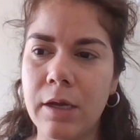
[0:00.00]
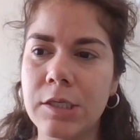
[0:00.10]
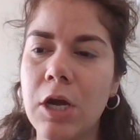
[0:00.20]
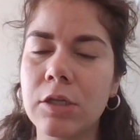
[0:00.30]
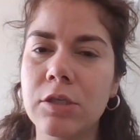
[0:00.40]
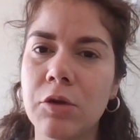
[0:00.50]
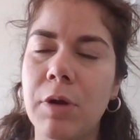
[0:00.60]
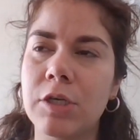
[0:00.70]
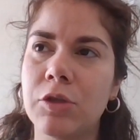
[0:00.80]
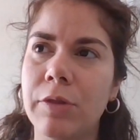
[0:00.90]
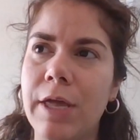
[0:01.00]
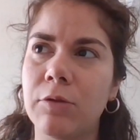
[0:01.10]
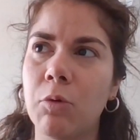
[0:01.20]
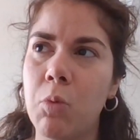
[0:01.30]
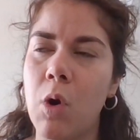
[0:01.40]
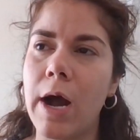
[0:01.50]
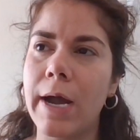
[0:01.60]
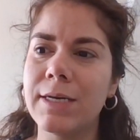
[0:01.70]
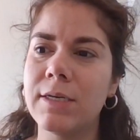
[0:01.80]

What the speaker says: it's not so much that the why